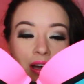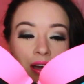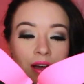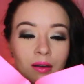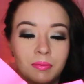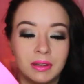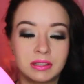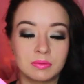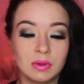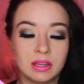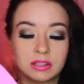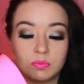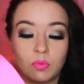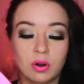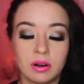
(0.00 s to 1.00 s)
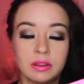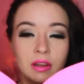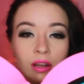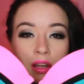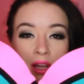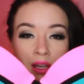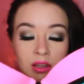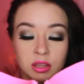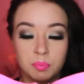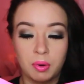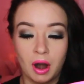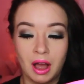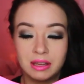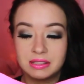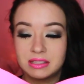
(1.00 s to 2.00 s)
um, it's, it's more the like the
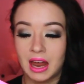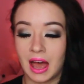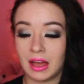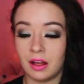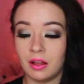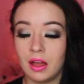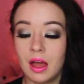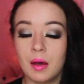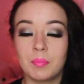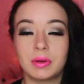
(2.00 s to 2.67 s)
bra style,